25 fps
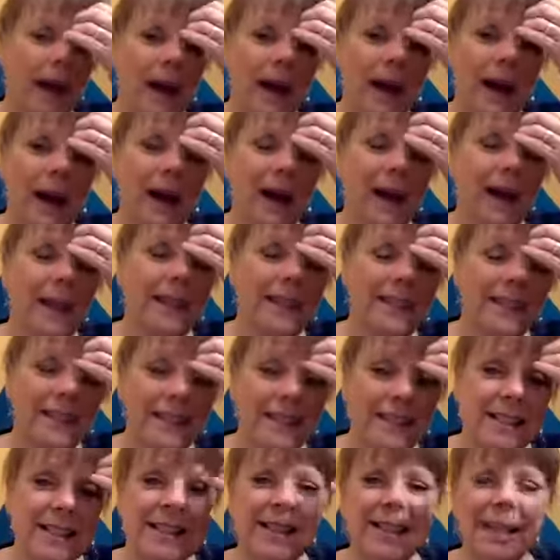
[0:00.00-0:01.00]
I
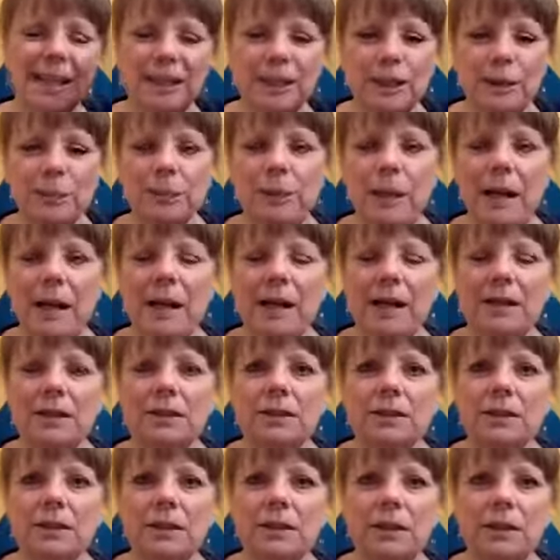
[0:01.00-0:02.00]
didn't
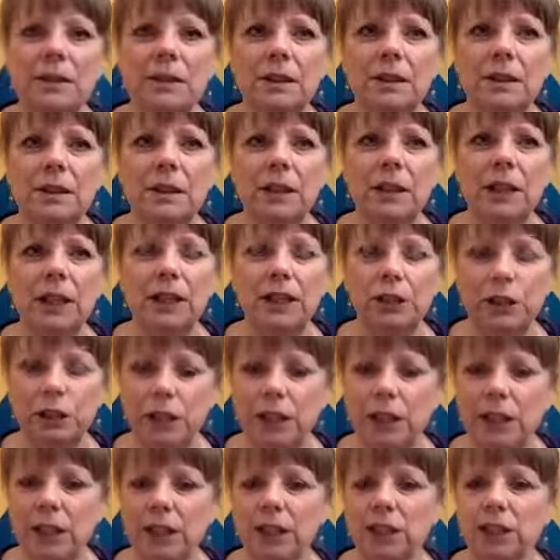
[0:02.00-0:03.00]
expect a
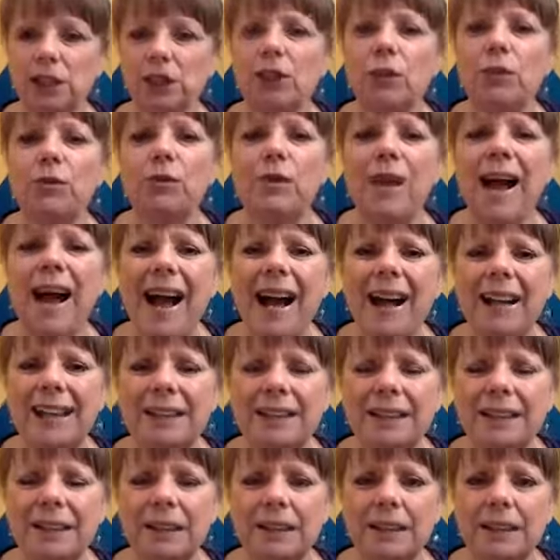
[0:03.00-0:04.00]
change so
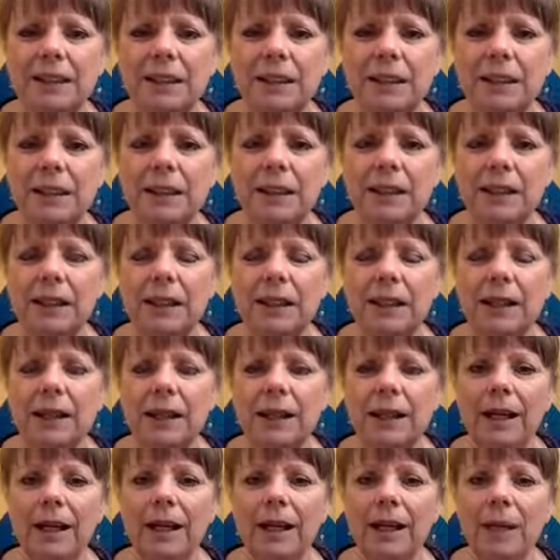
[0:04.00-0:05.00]
fast,
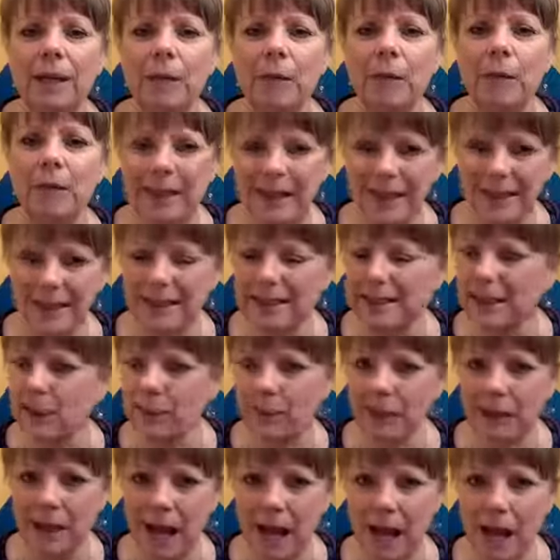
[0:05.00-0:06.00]
but
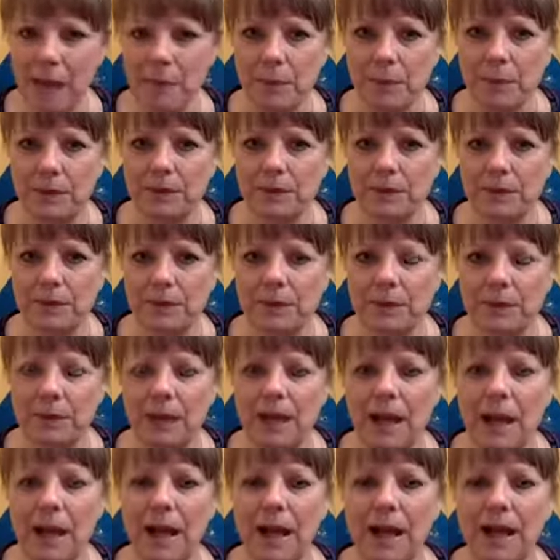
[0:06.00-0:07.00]
something happened,
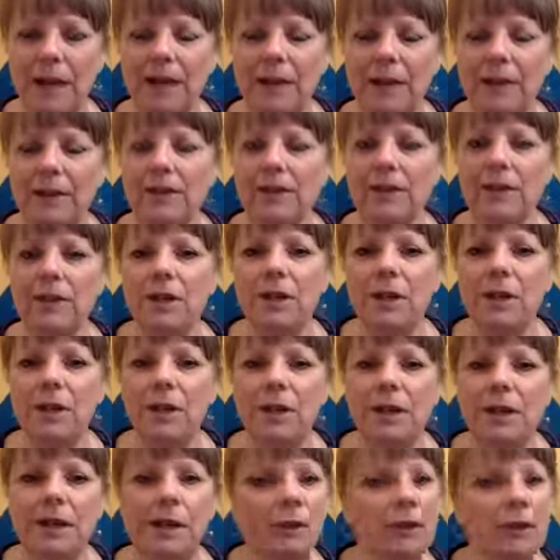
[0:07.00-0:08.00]
and
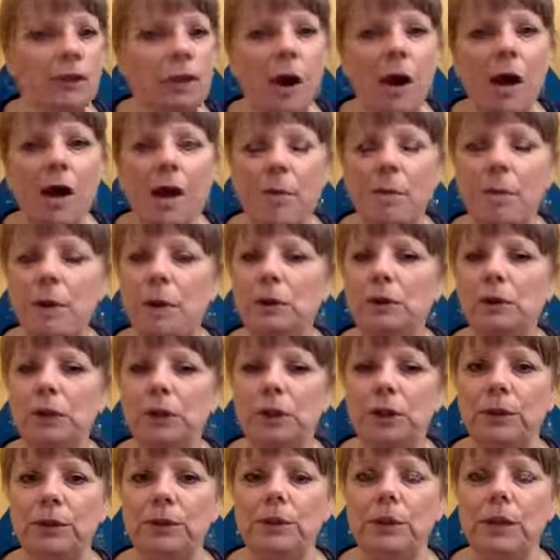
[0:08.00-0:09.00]
they'll talk about
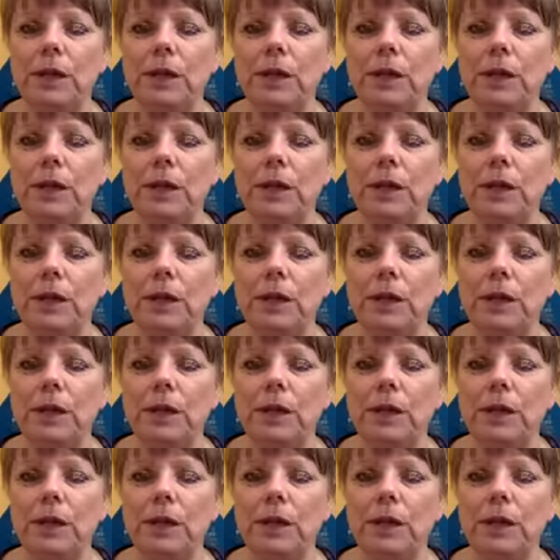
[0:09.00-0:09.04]
you.